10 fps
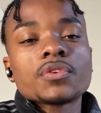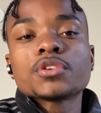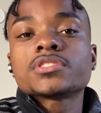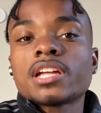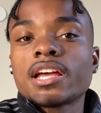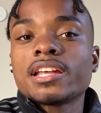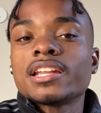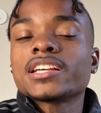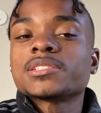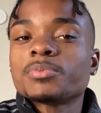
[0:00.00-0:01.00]

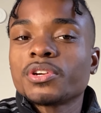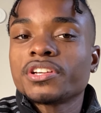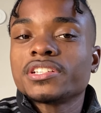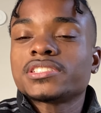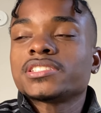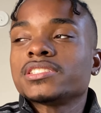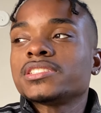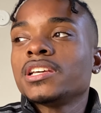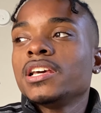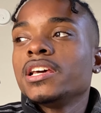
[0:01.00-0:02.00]
firsthand experiences